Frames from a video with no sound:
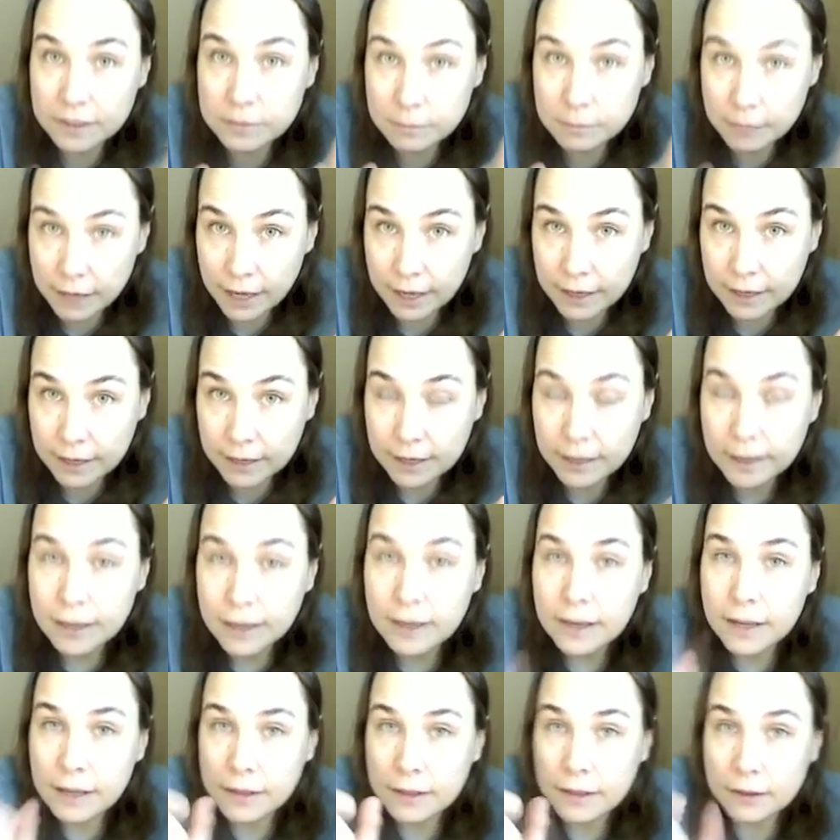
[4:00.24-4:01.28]
men,
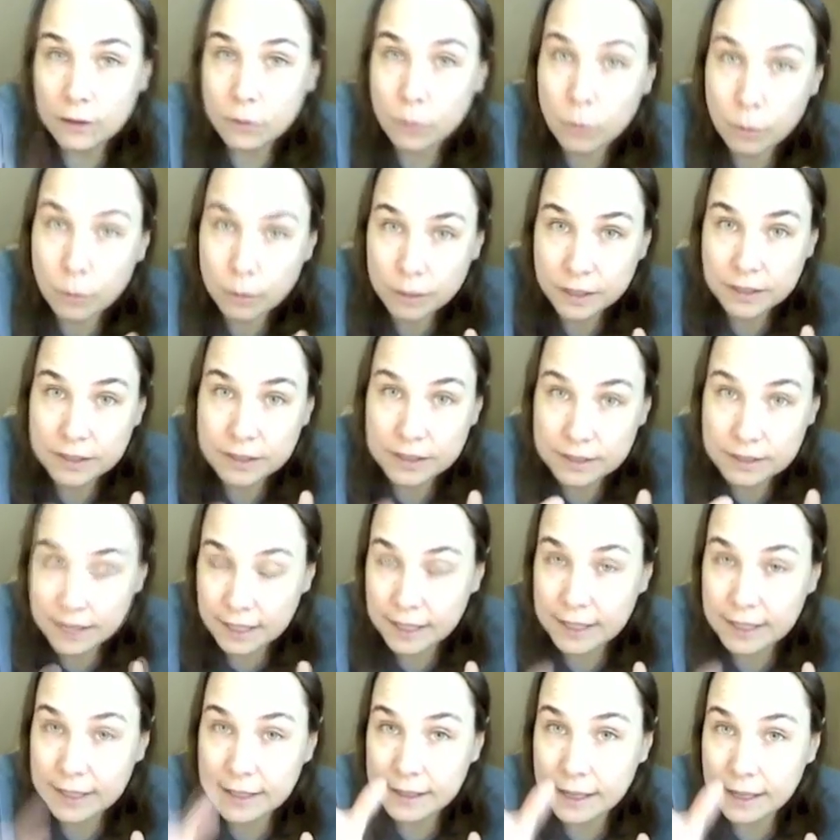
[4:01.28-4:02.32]
this woman is
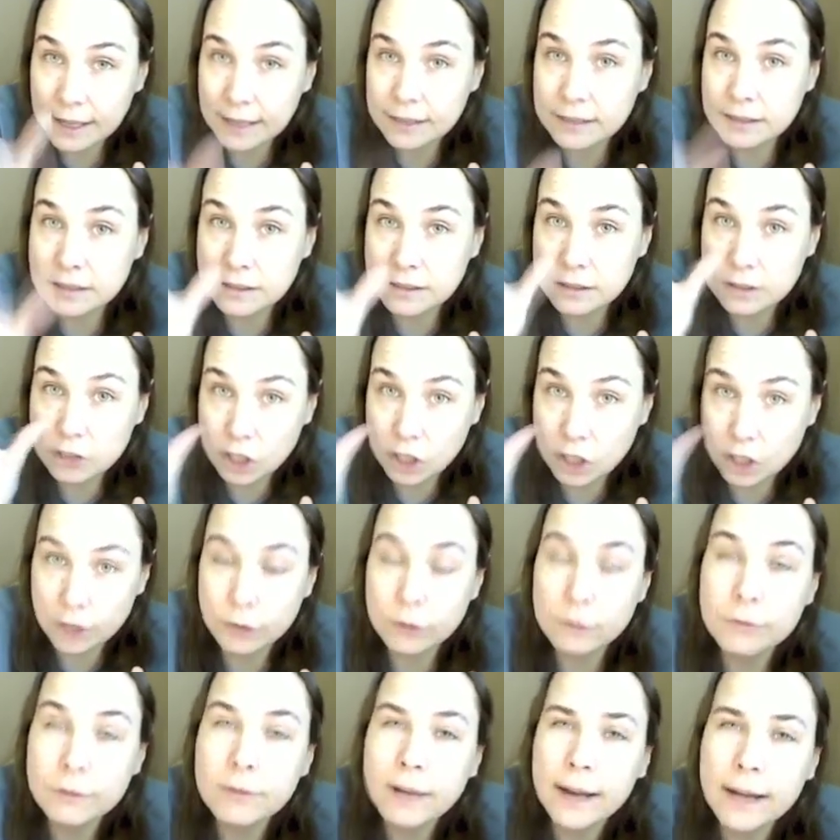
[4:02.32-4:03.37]
saying that is
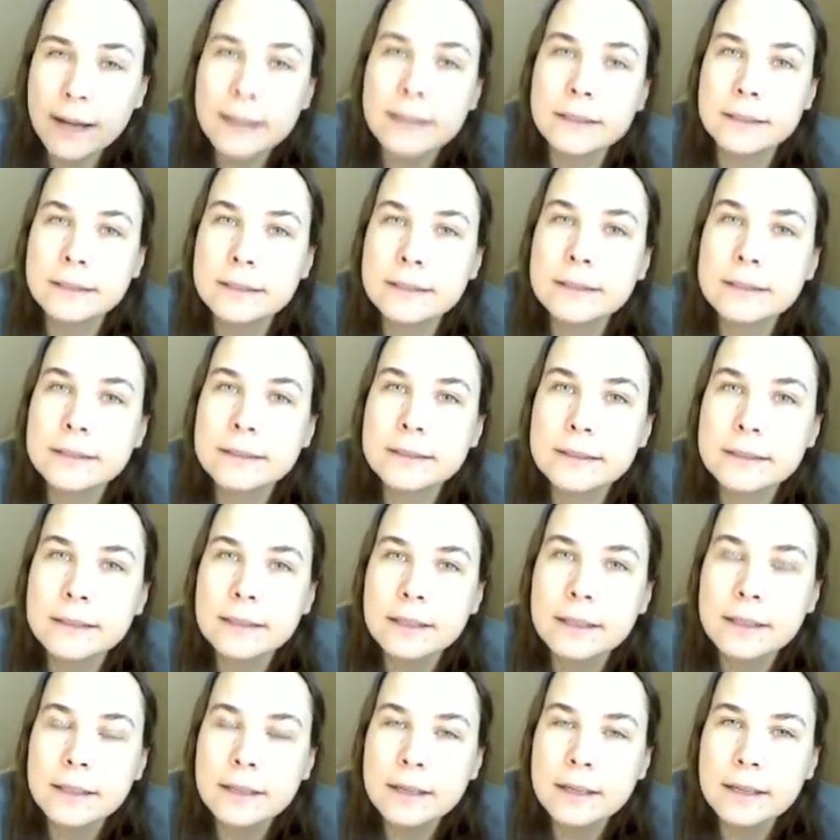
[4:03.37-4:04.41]
gendered violence.
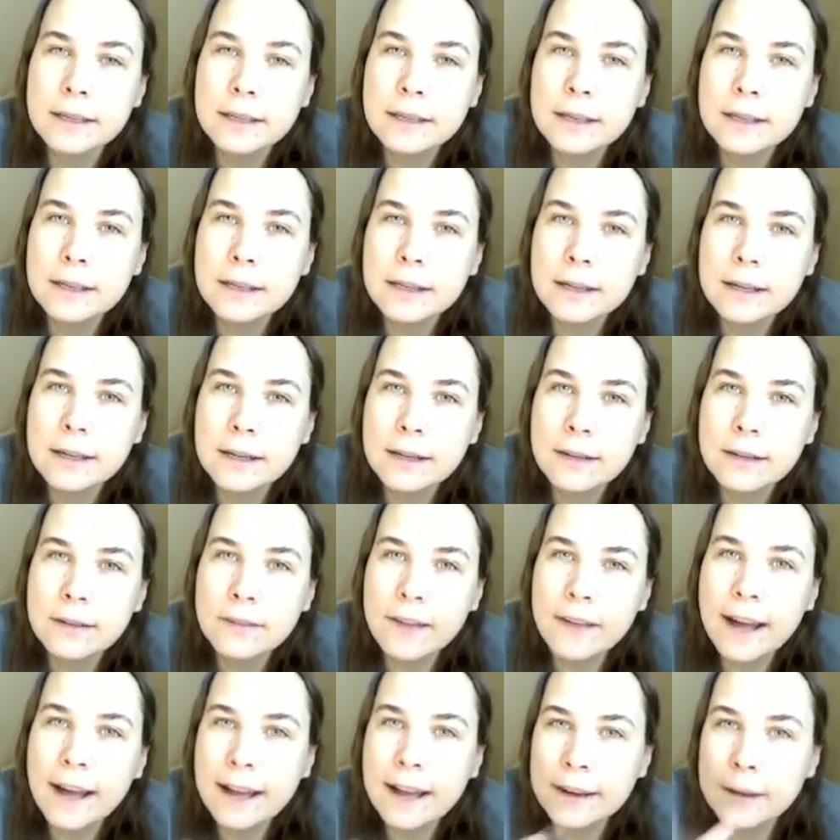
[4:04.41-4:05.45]

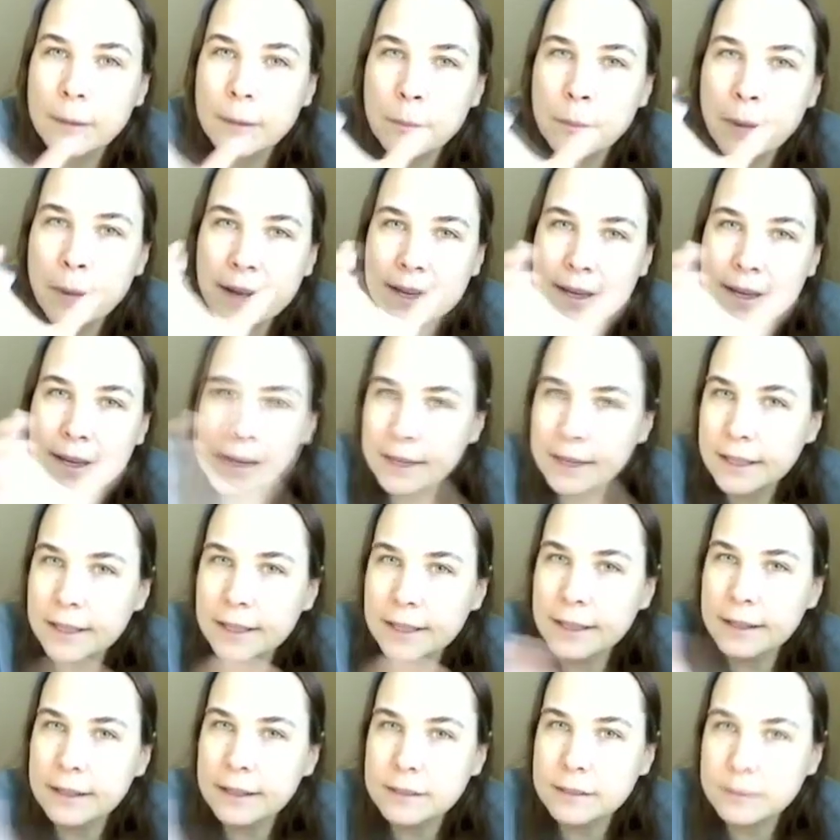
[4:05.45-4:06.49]
That by
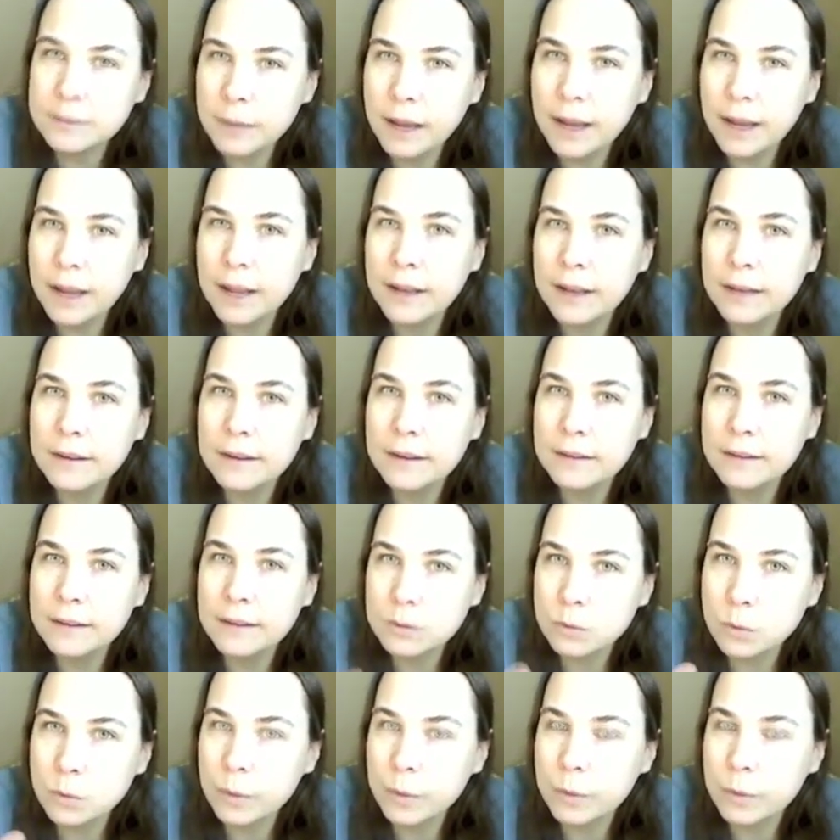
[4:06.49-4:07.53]
killing these men,
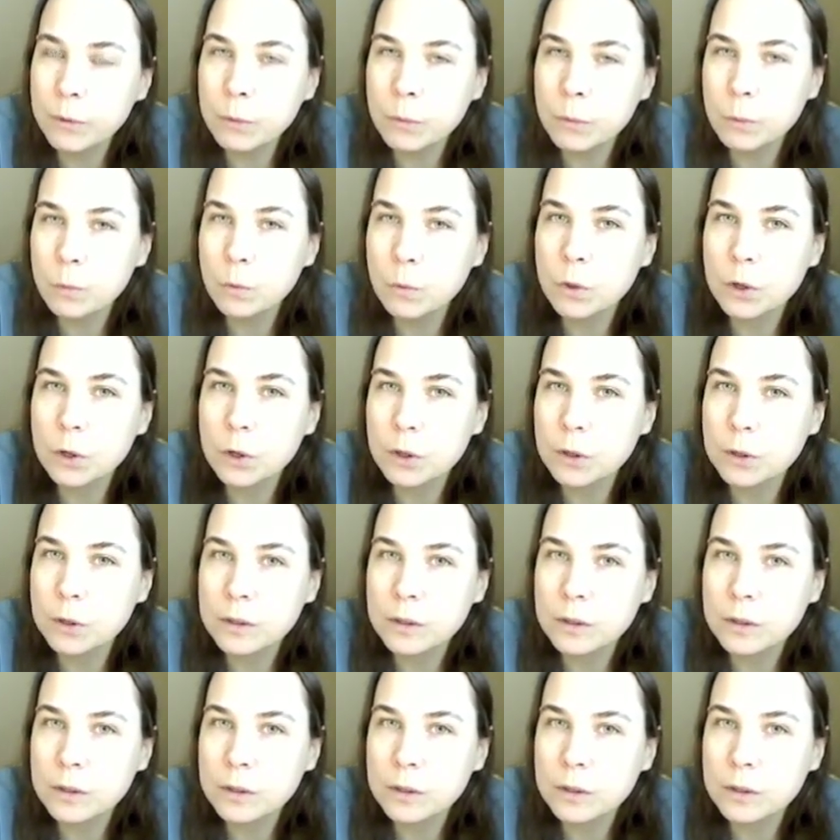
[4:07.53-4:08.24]
these women were